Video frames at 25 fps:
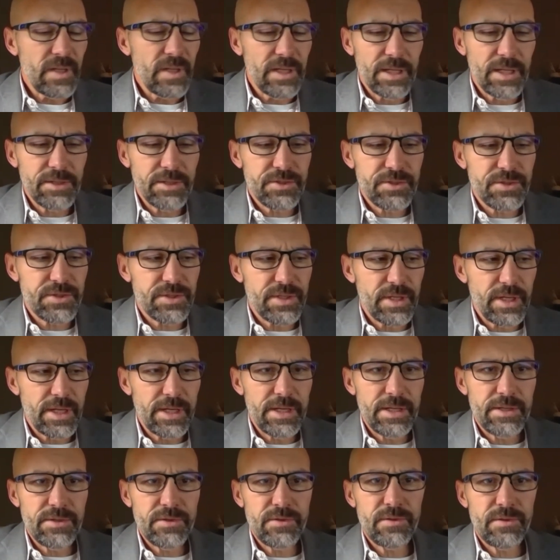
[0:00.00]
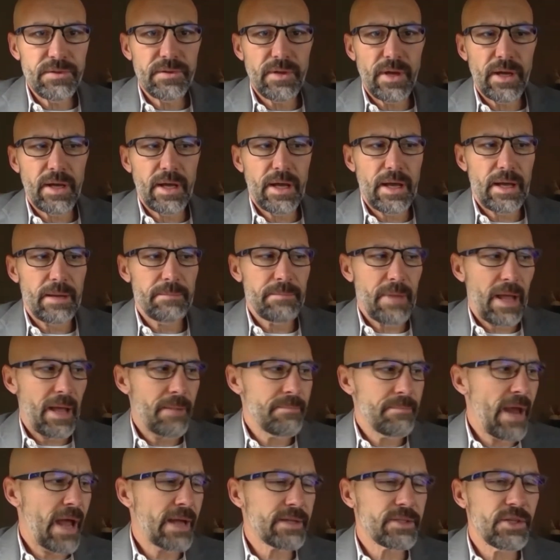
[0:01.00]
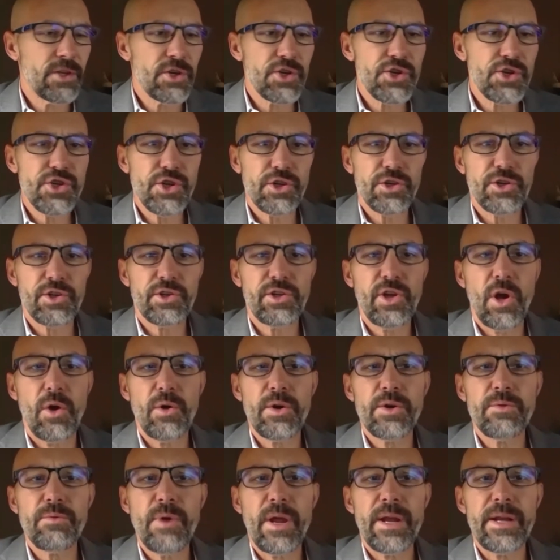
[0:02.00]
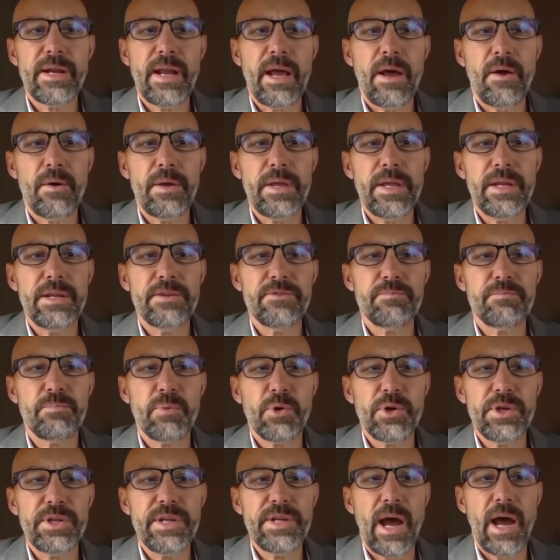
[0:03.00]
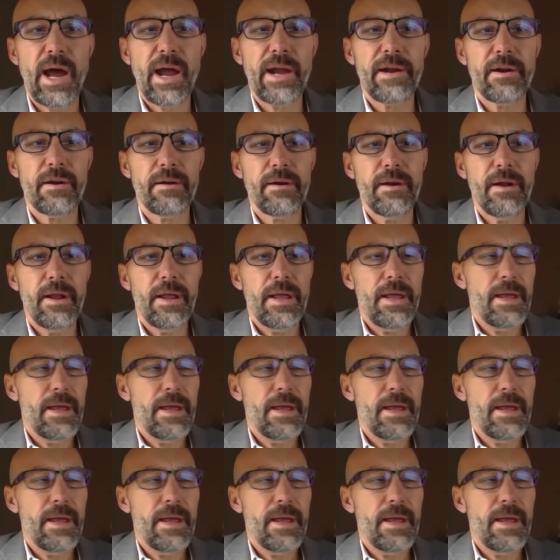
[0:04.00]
it is, I'm not going to sugarcoat it right now. It is pretty dire.